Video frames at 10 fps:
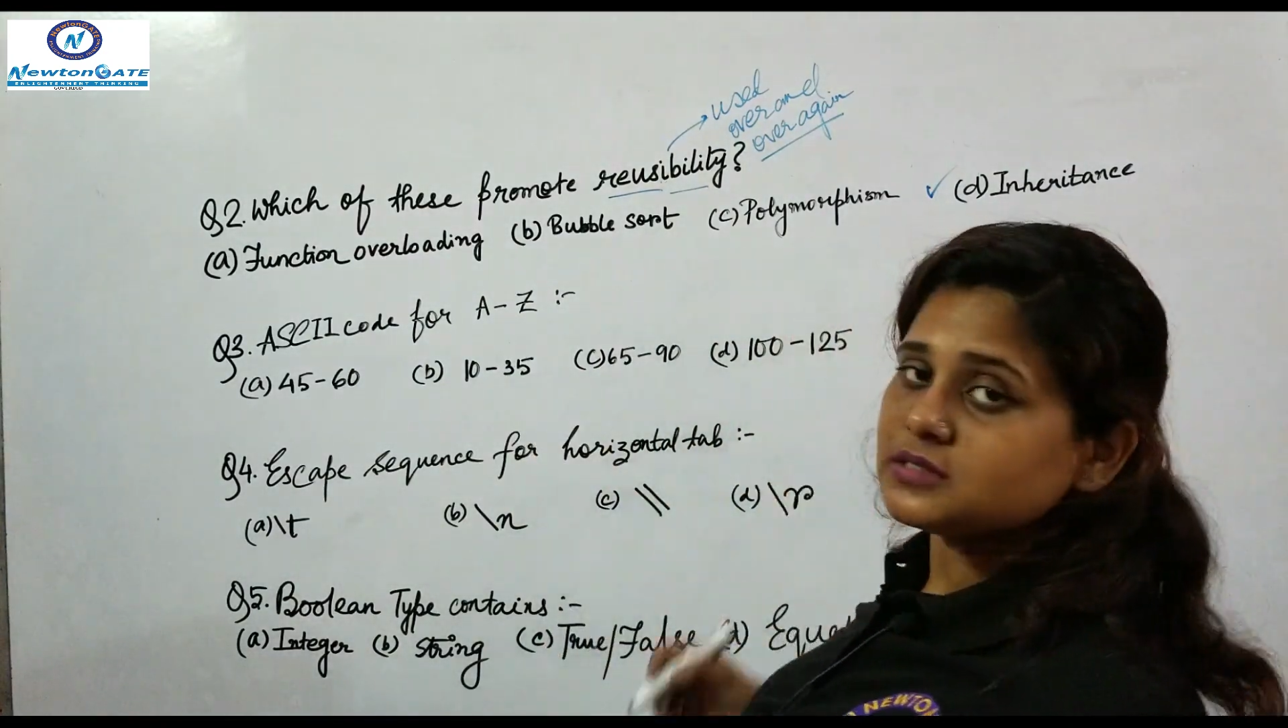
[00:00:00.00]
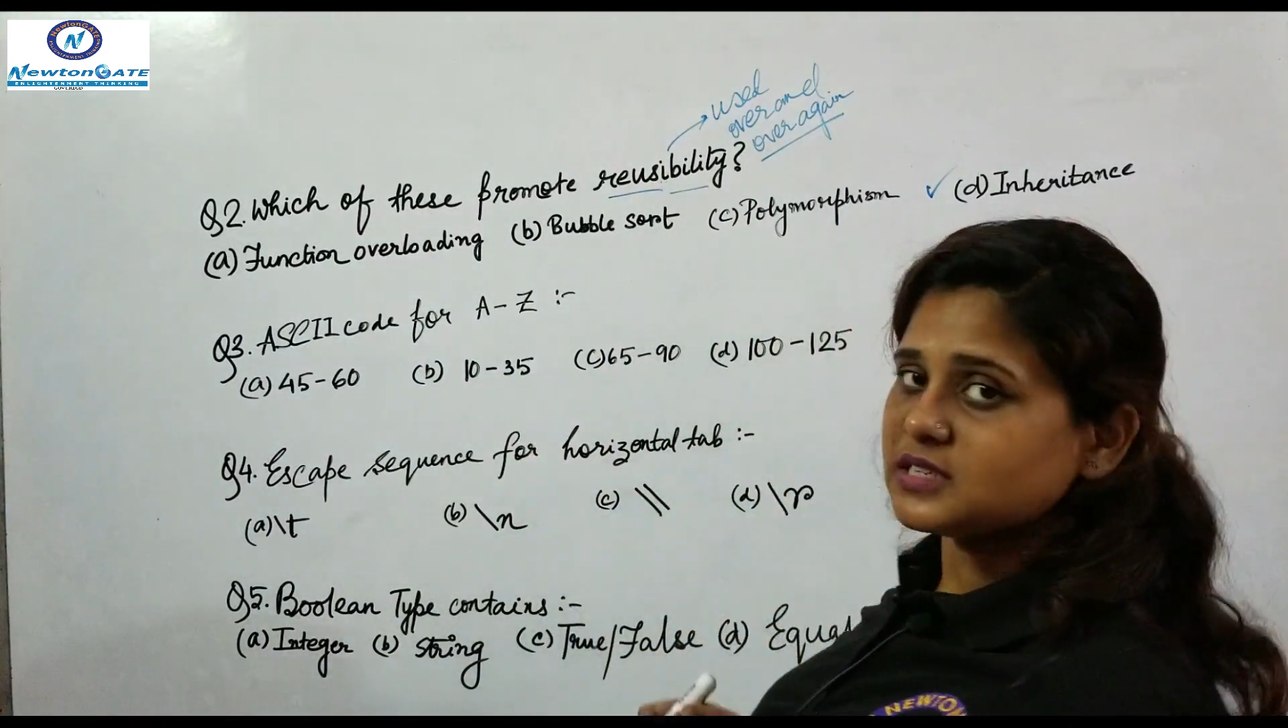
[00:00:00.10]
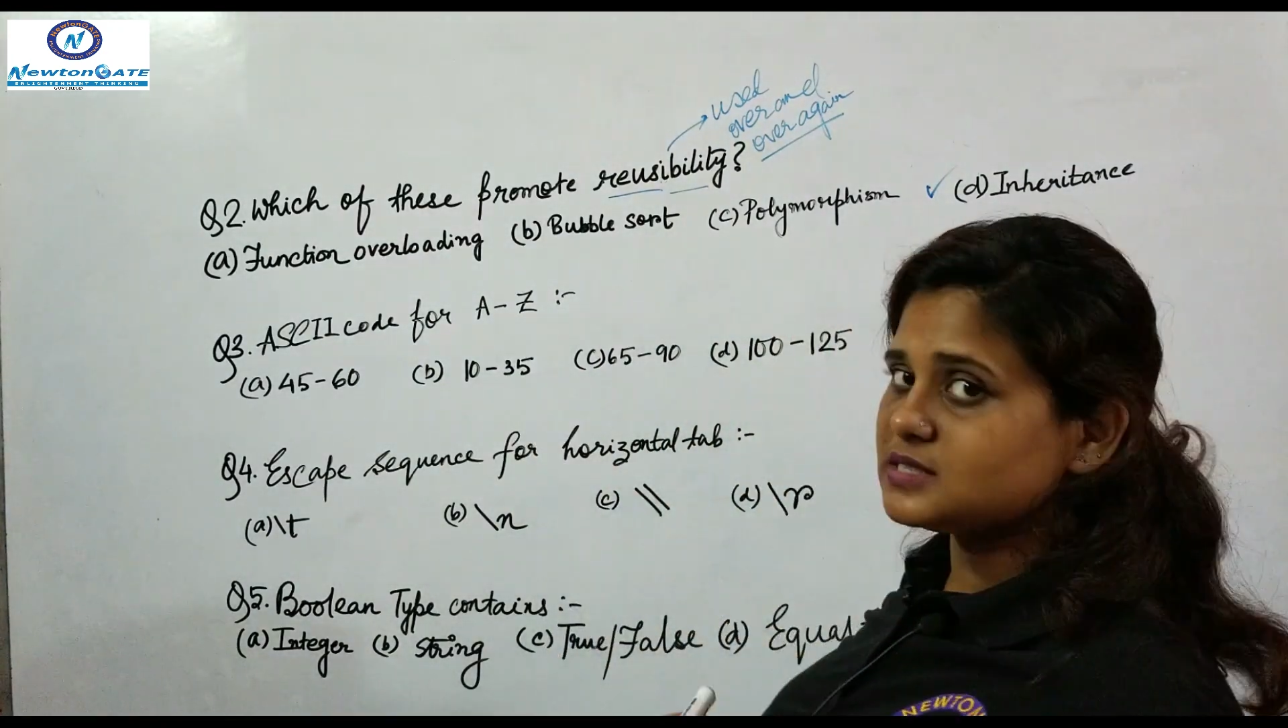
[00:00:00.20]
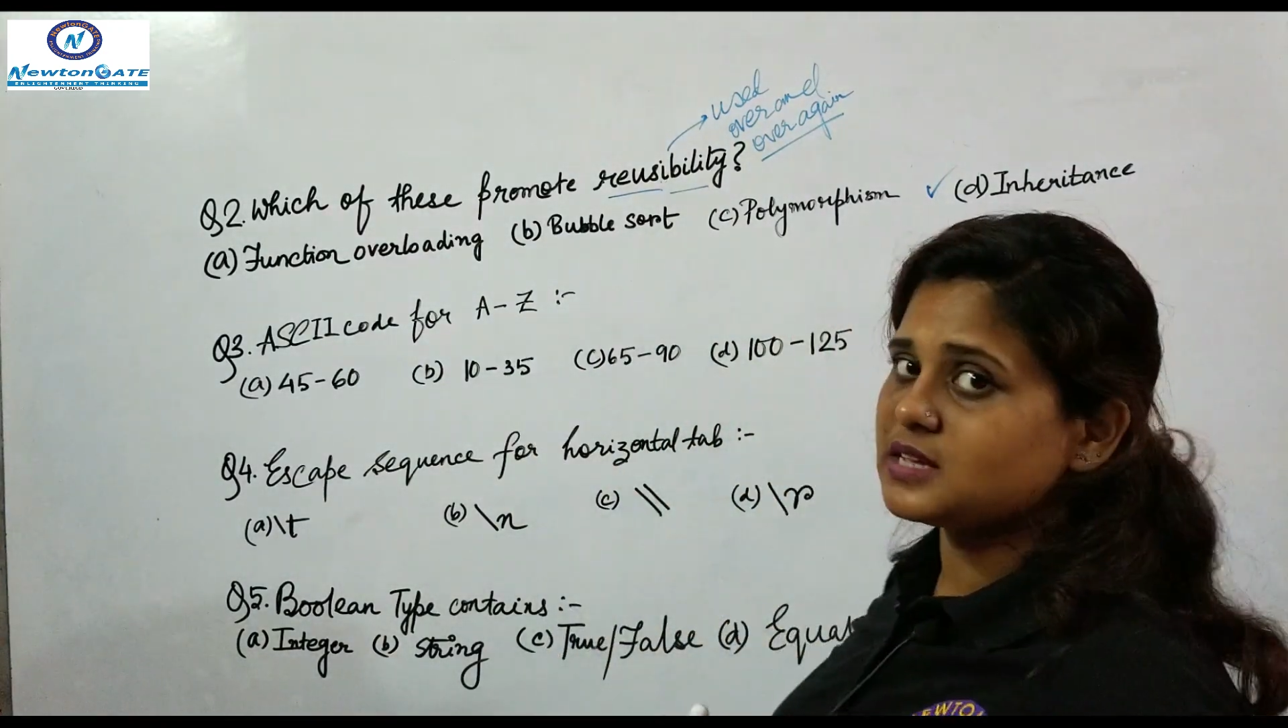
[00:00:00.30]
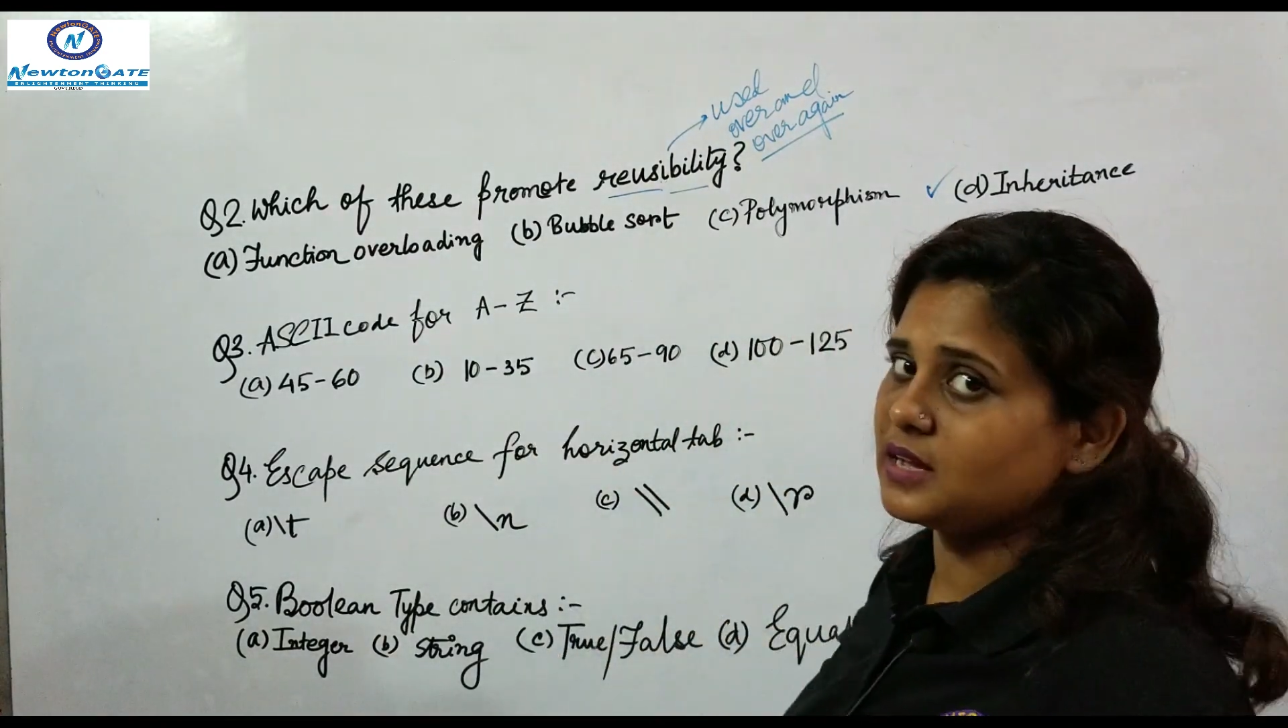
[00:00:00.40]

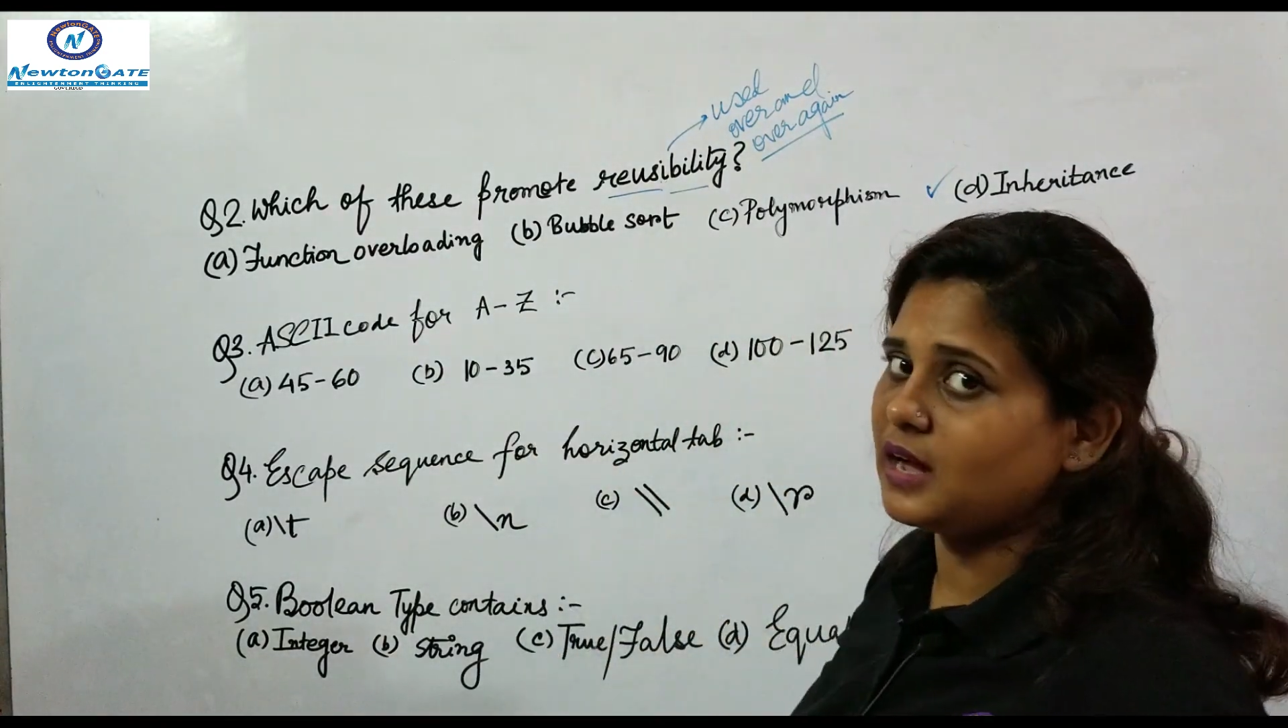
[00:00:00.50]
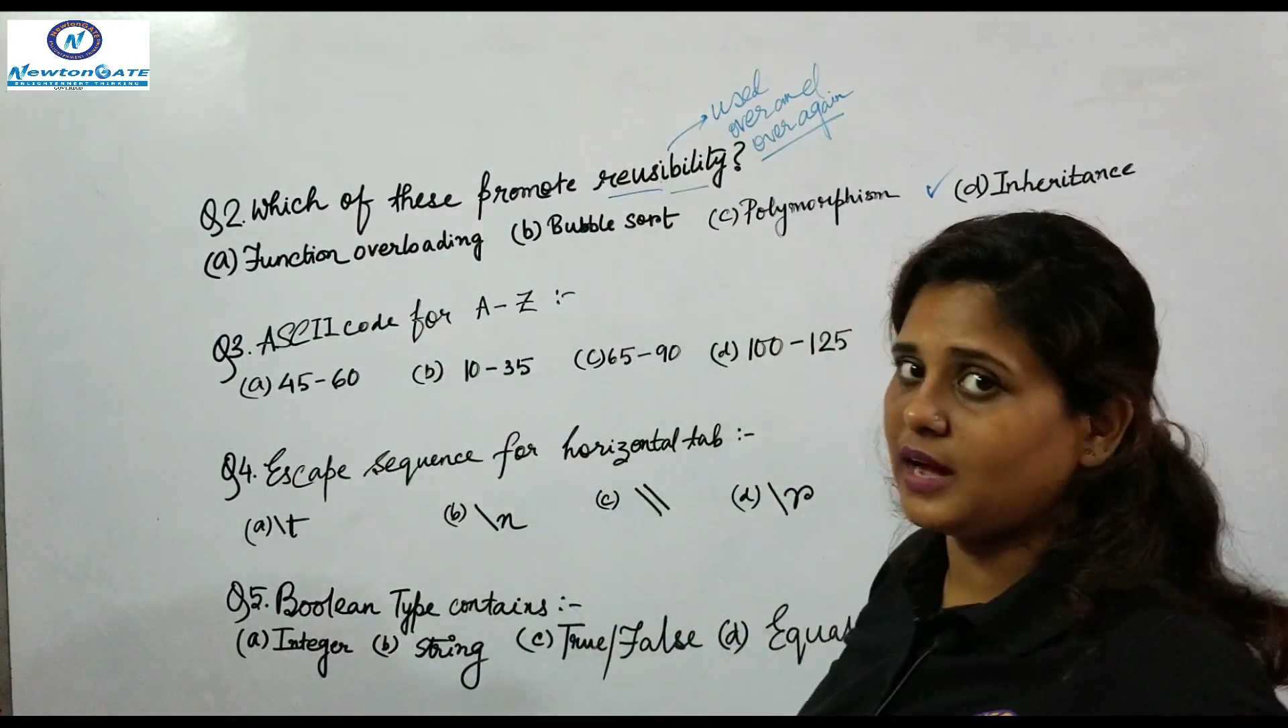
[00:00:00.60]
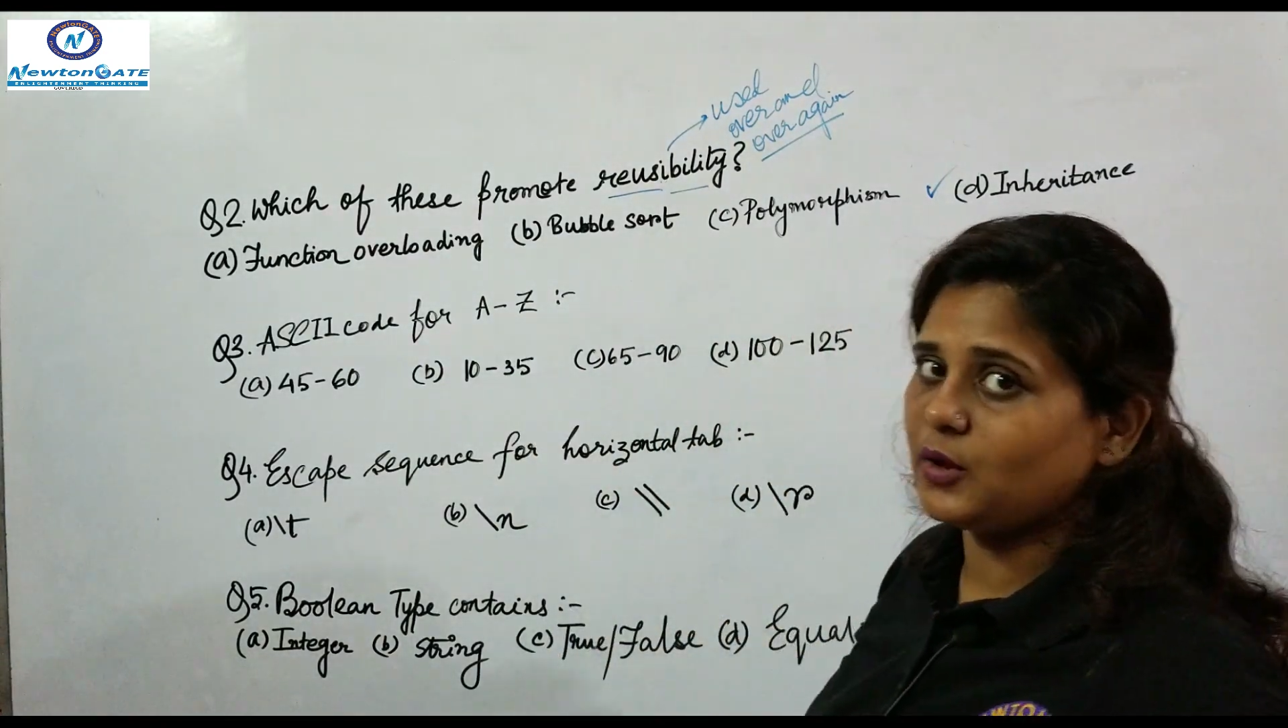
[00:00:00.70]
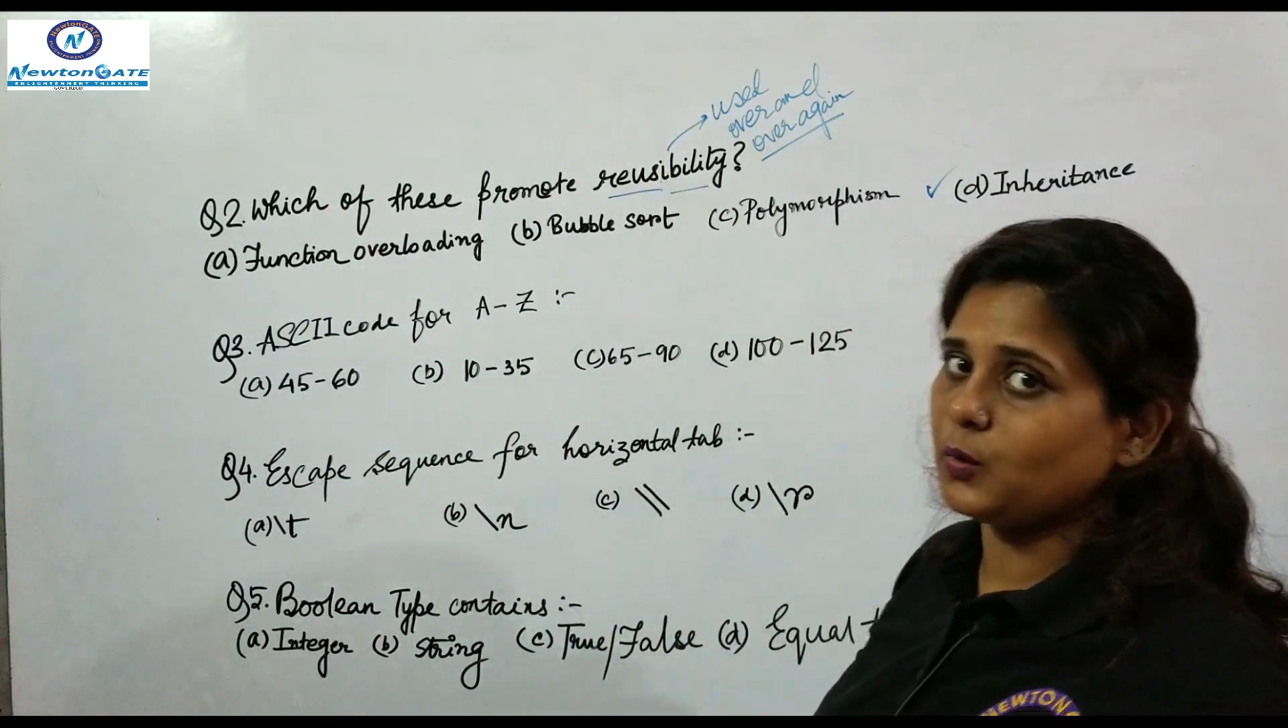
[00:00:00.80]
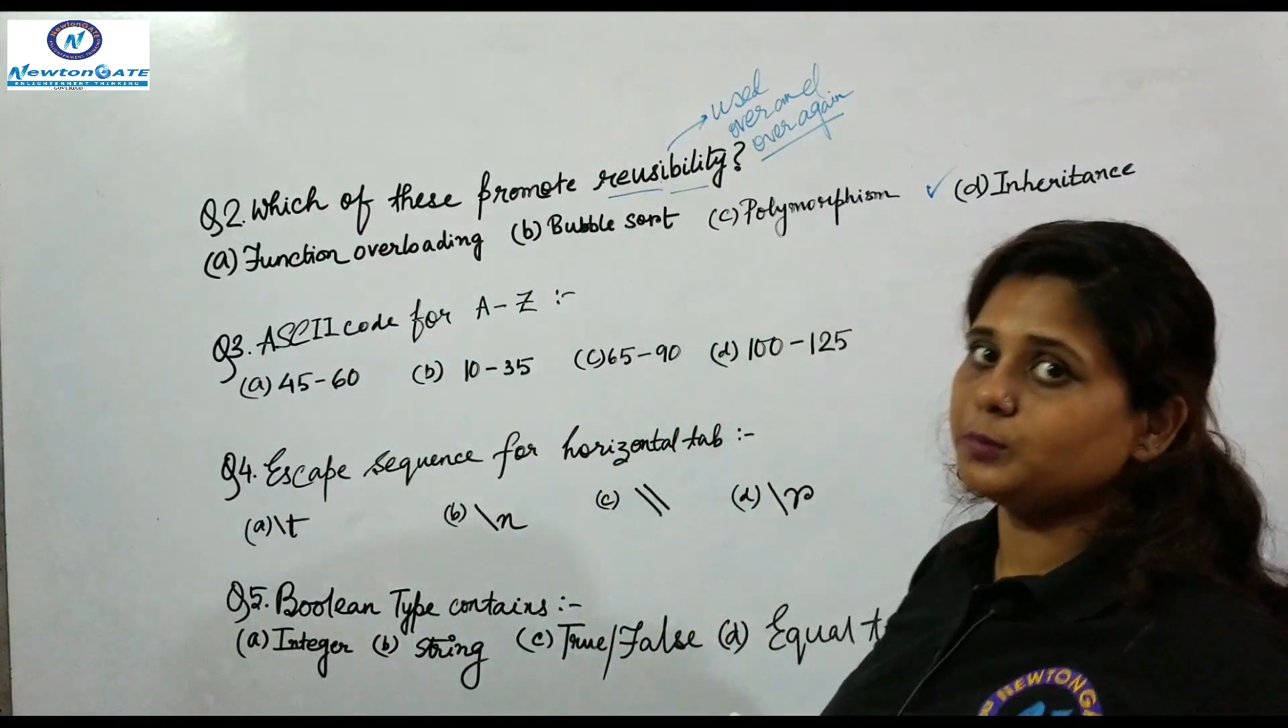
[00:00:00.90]
is, I
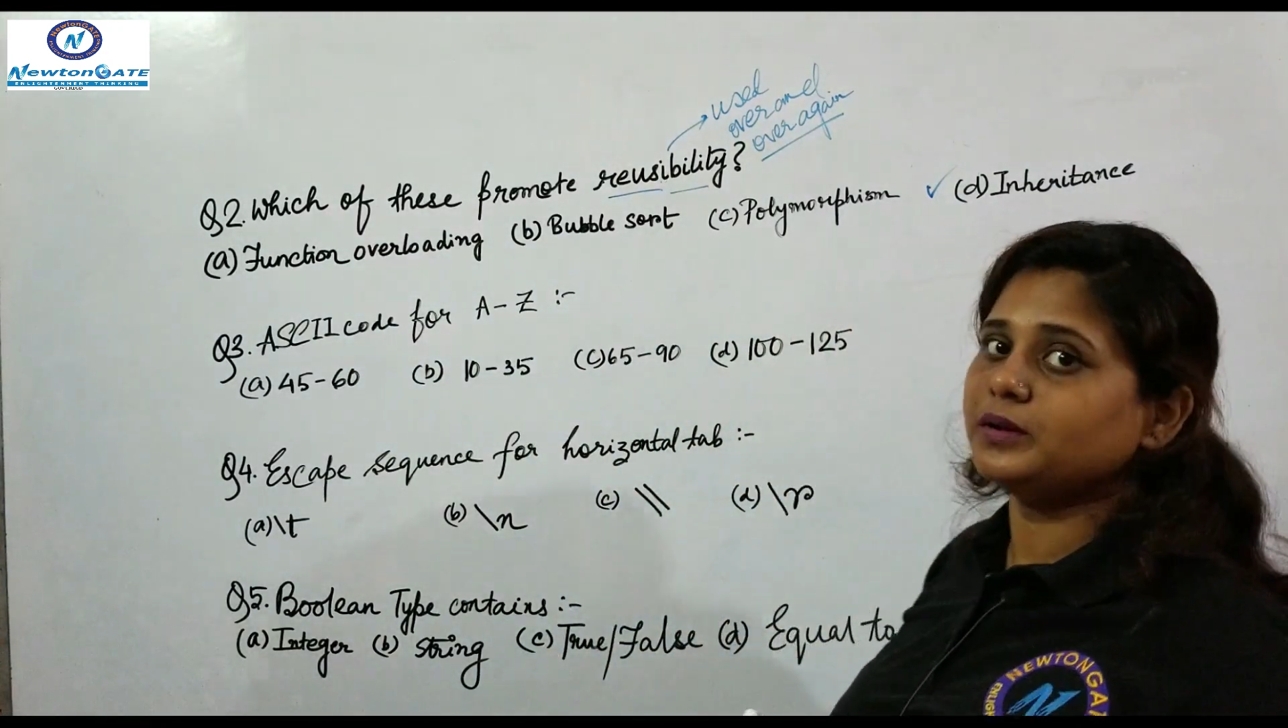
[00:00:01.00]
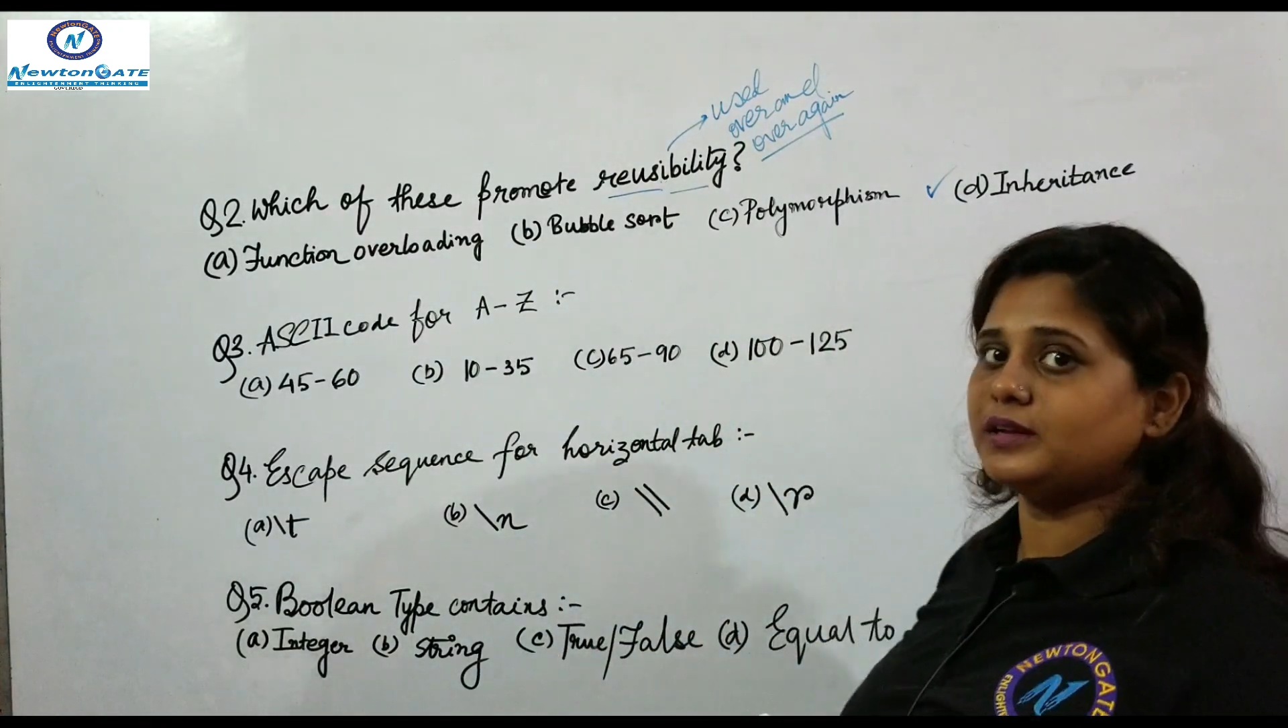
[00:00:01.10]
hope,